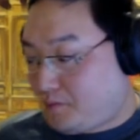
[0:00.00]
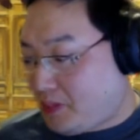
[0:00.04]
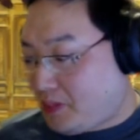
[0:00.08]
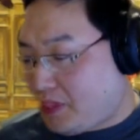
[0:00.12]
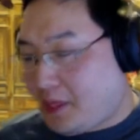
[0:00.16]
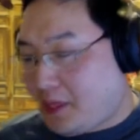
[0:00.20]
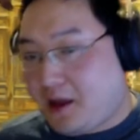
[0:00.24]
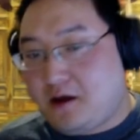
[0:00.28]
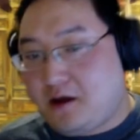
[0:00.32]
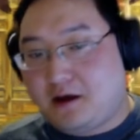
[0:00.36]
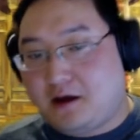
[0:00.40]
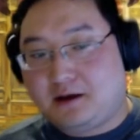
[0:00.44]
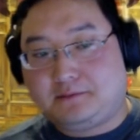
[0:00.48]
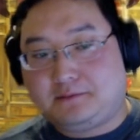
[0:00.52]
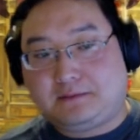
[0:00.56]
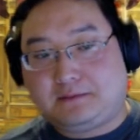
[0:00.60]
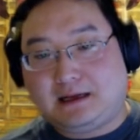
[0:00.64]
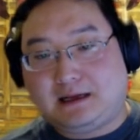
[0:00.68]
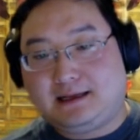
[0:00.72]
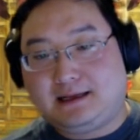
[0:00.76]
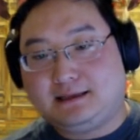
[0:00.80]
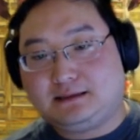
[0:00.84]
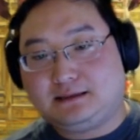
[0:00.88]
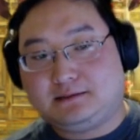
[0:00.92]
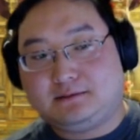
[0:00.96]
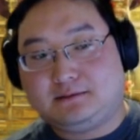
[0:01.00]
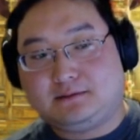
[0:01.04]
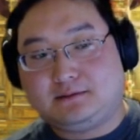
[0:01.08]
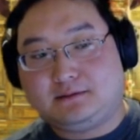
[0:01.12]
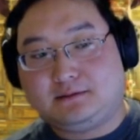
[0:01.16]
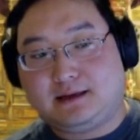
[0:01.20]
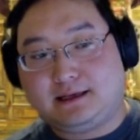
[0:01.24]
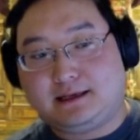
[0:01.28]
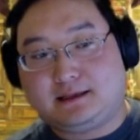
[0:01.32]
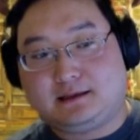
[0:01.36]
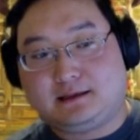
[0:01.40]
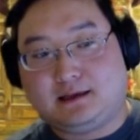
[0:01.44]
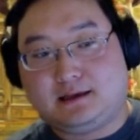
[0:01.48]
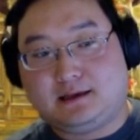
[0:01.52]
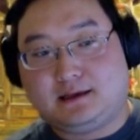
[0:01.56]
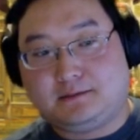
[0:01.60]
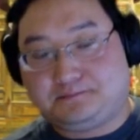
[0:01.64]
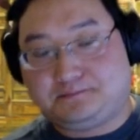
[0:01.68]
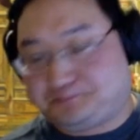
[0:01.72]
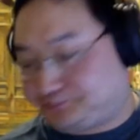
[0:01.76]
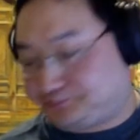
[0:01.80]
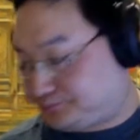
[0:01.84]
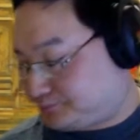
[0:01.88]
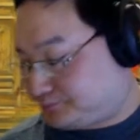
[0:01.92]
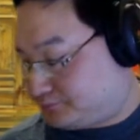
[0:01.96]
I guess I would like to
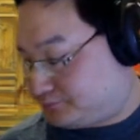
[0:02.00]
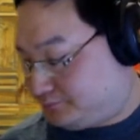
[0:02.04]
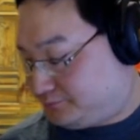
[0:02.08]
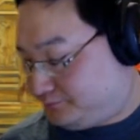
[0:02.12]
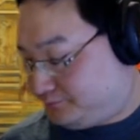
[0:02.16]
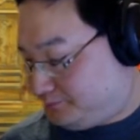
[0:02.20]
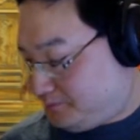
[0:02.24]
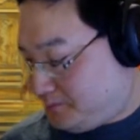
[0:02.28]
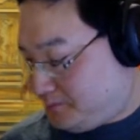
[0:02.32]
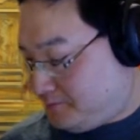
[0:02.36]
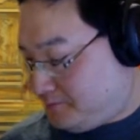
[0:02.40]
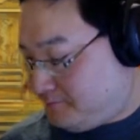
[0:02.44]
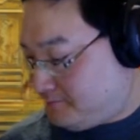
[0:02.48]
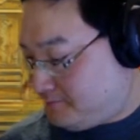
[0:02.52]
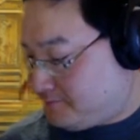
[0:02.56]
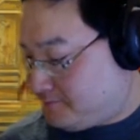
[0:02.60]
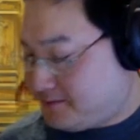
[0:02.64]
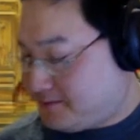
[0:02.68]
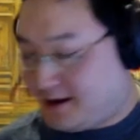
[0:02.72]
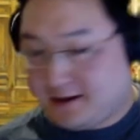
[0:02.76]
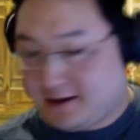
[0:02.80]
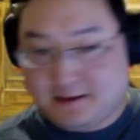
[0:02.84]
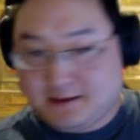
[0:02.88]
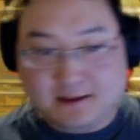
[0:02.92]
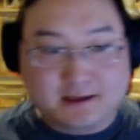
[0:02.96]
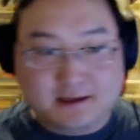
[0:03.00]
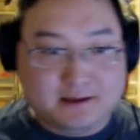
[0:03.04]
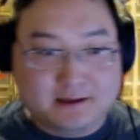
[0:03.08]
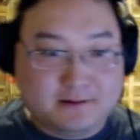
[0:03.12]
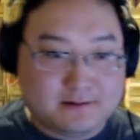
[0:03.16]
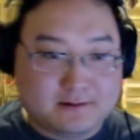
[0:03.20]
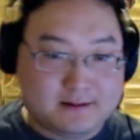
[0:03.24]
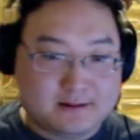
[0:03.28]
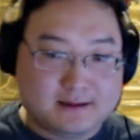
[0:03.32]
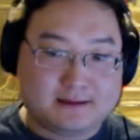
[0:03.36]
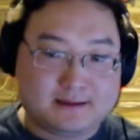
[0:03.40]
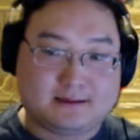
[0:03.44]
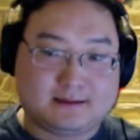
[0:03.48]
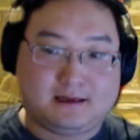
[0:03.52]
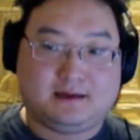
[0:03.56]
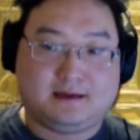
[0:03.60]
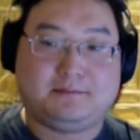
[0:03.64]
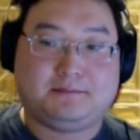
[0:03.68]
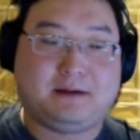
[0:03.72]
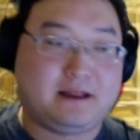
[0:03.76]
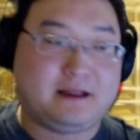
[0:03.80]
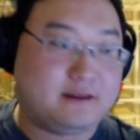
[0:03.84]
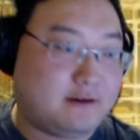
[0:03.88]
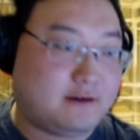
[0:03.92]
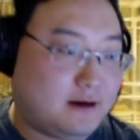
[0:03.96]
continue this on
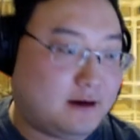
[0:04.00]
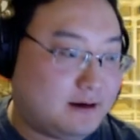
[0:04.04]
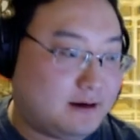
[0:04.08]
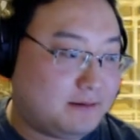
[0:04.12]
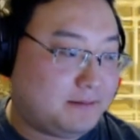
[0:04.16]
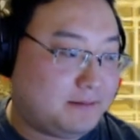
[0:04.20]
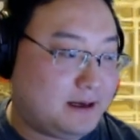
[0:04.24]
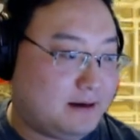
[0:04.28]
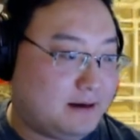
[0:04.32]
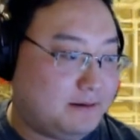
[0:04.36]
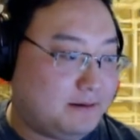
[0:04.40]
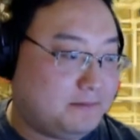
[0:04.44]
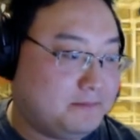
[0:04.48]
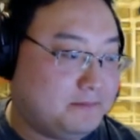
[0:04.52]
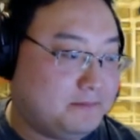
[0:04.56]
my thought about